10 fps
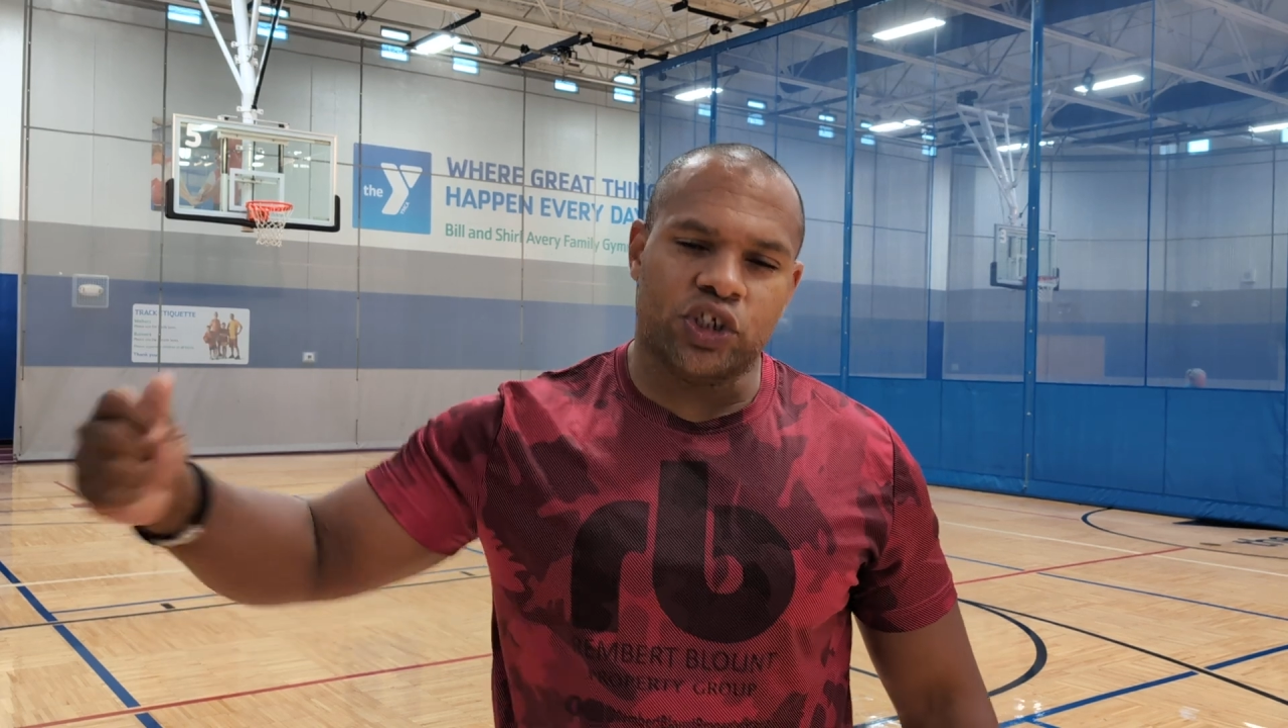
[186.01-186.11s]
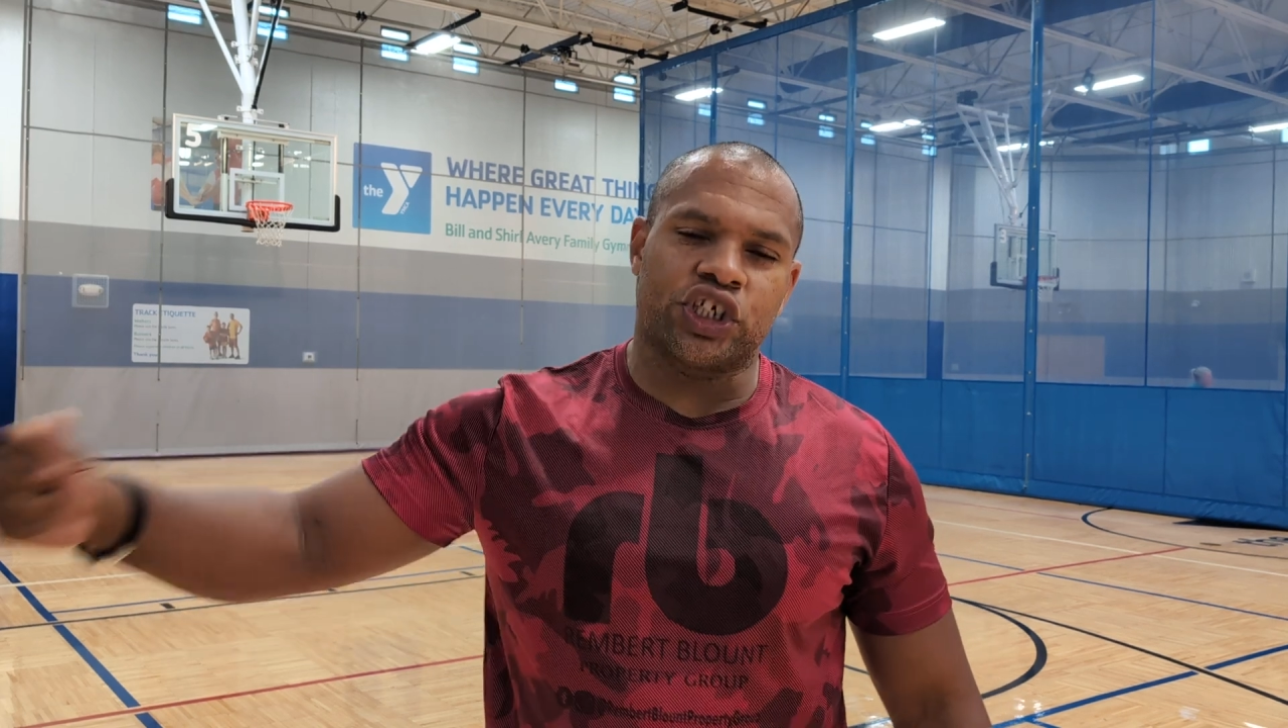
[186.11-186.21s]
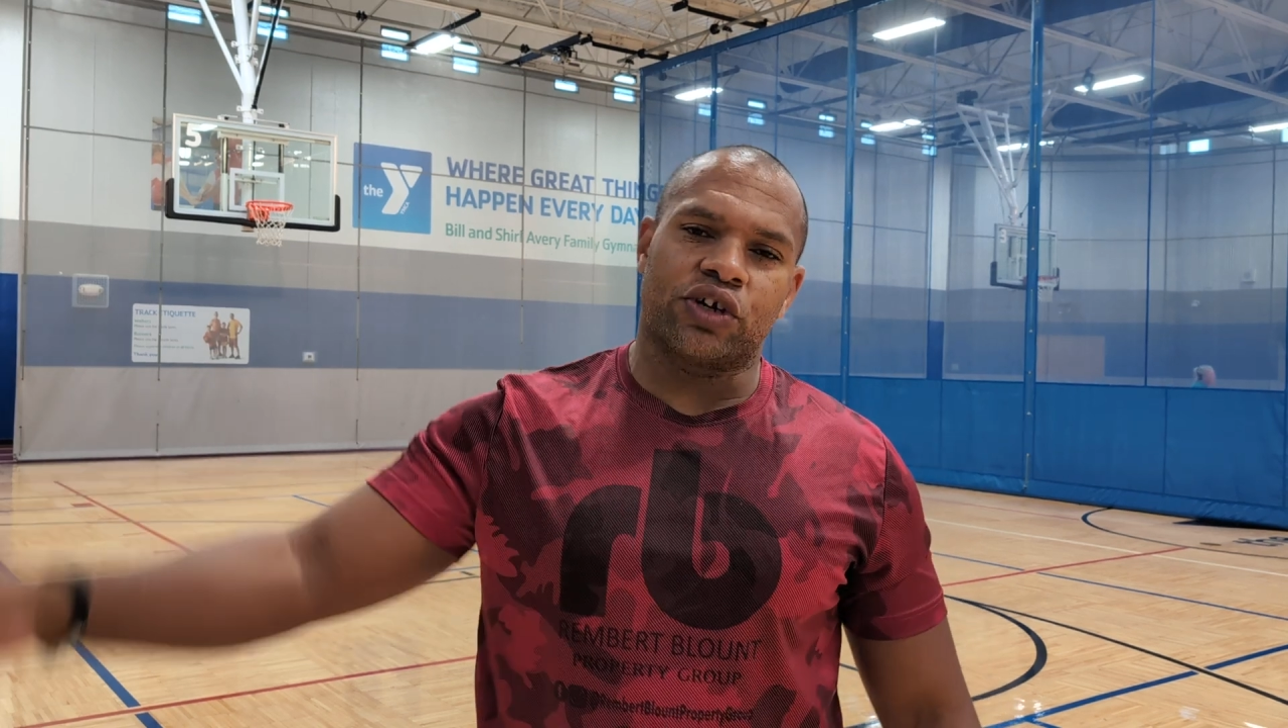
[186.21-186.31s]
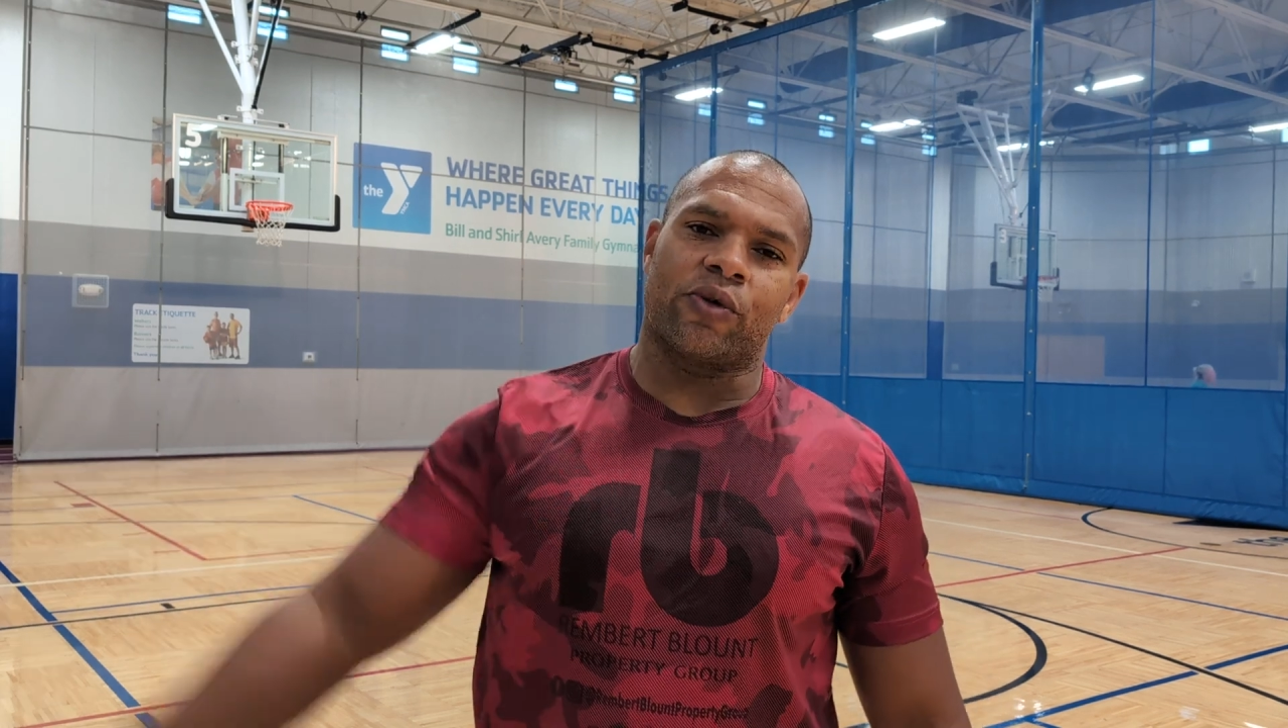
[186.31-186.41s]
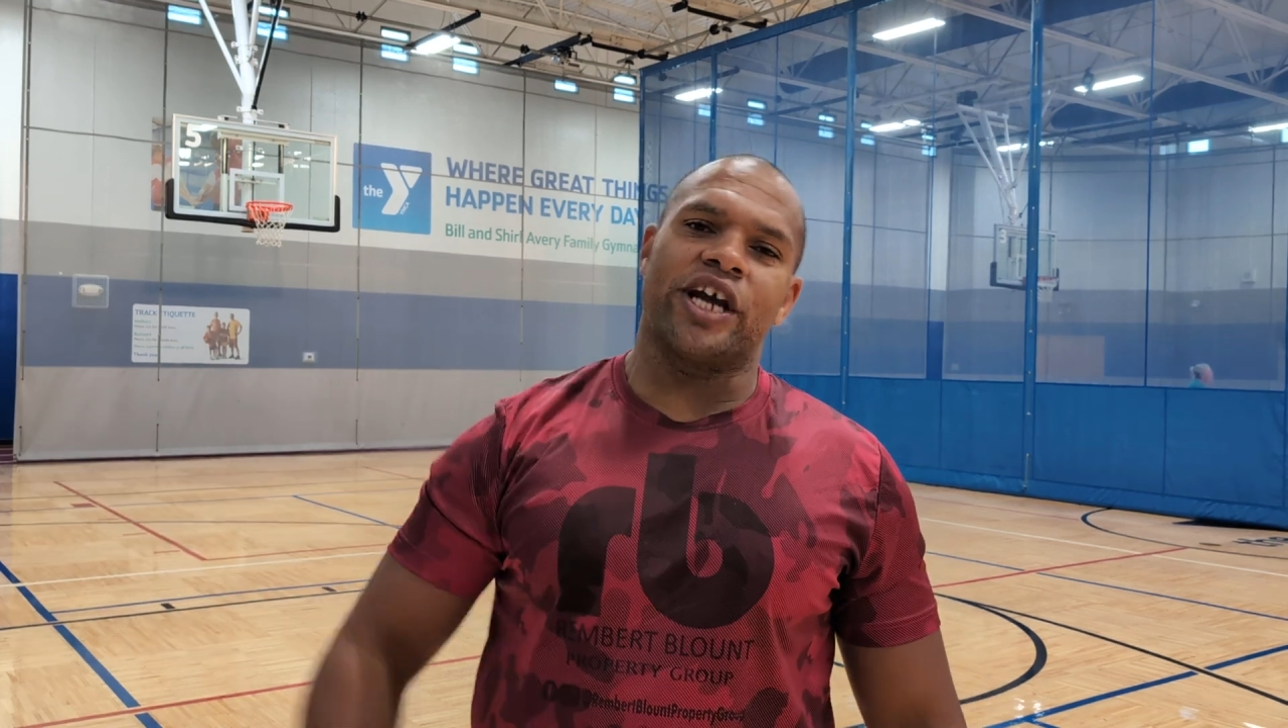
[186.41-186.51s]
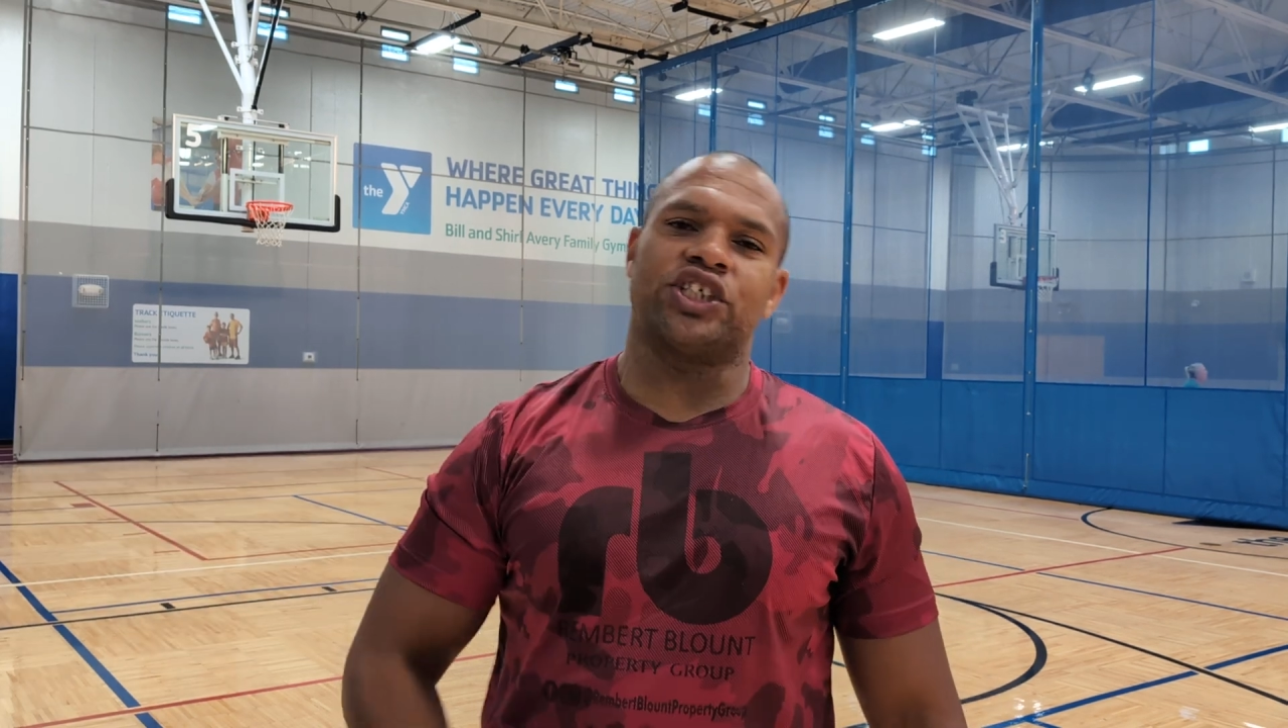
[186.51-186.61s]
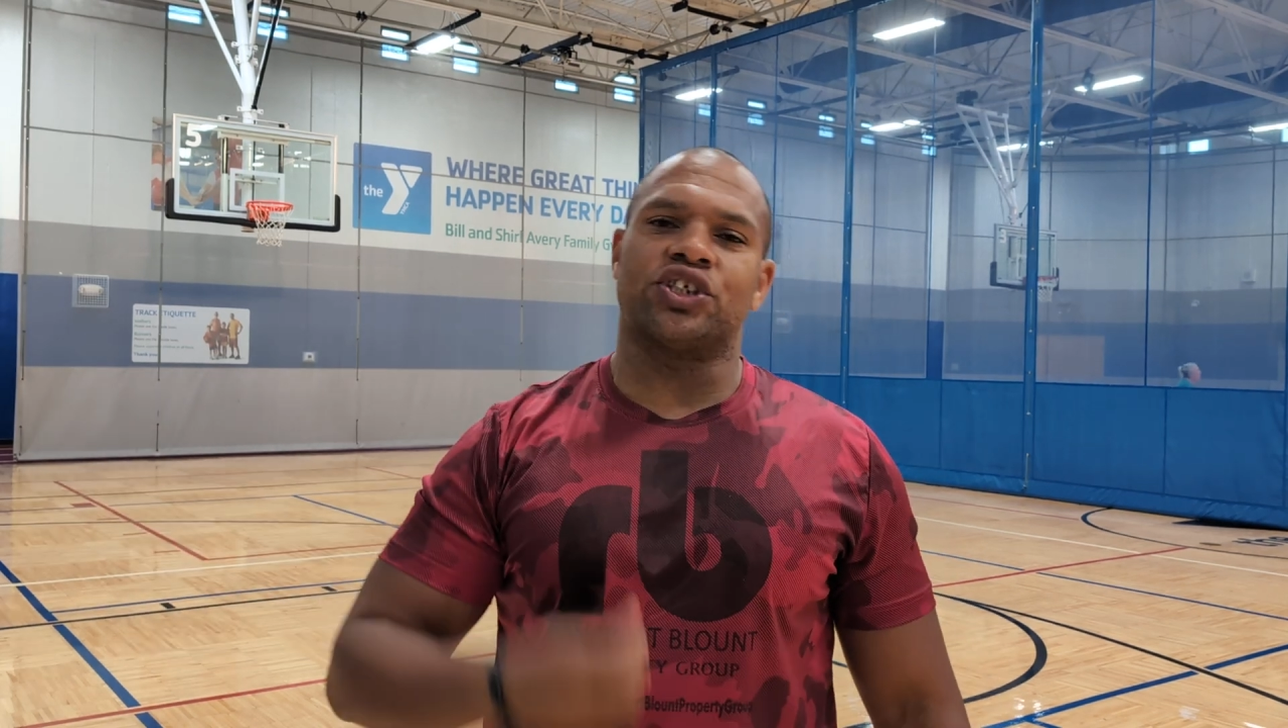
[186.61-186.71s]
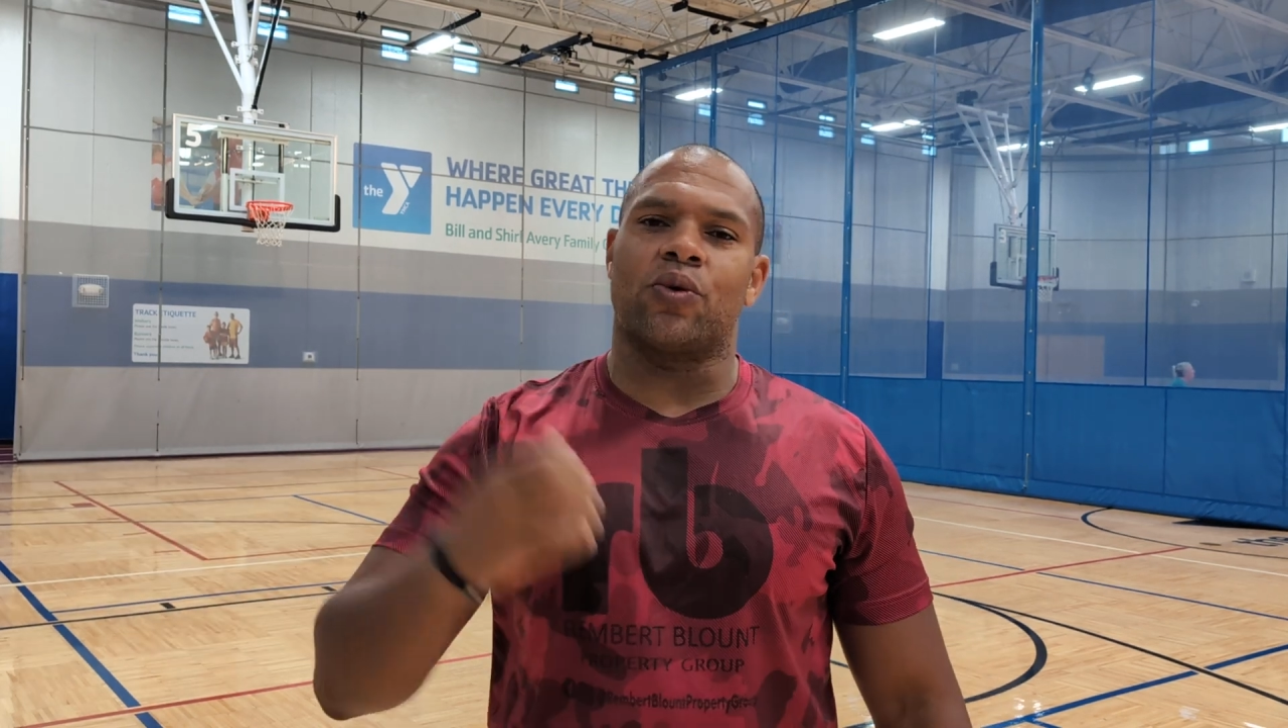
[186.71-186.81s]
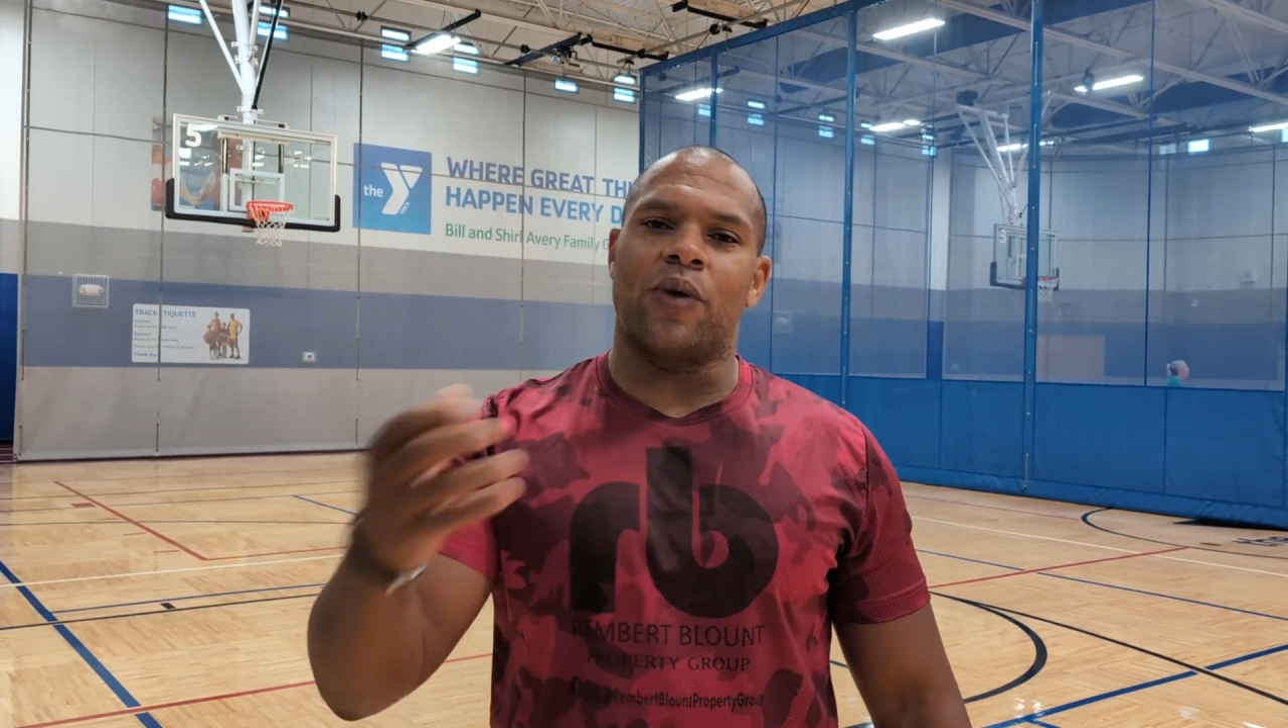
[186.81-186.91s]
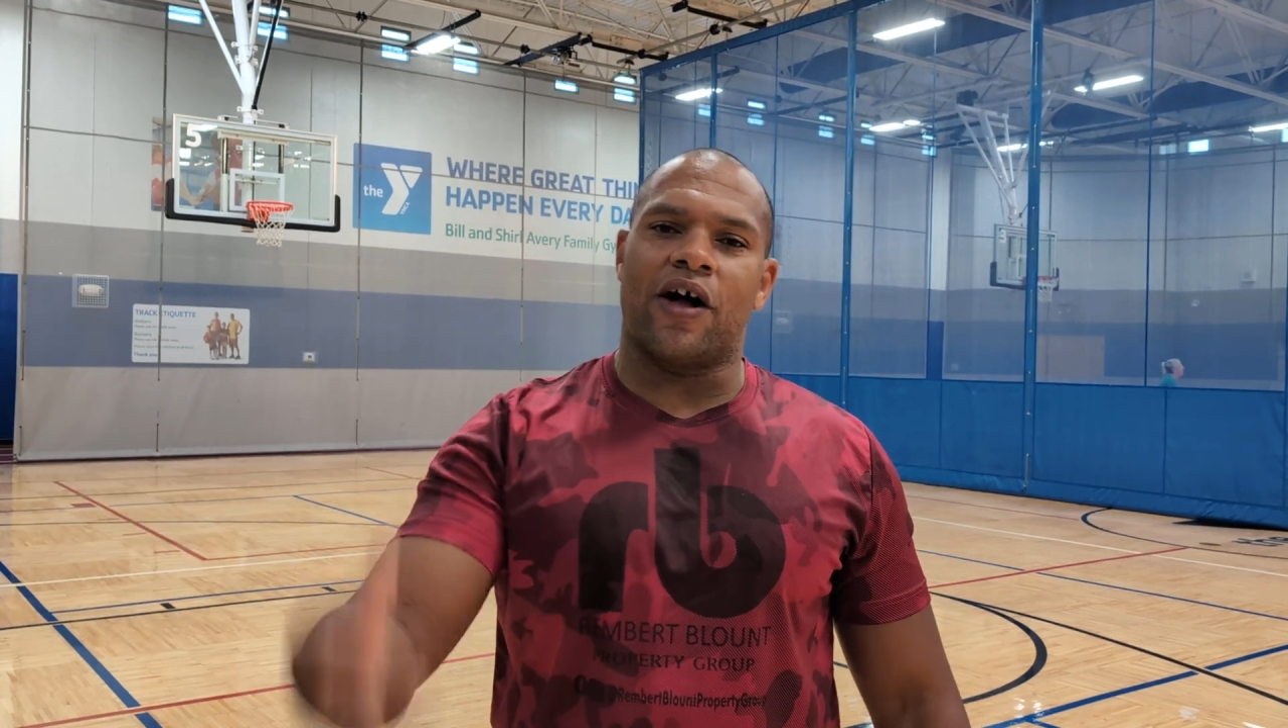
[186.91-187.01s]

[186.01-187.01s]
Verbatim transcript: generational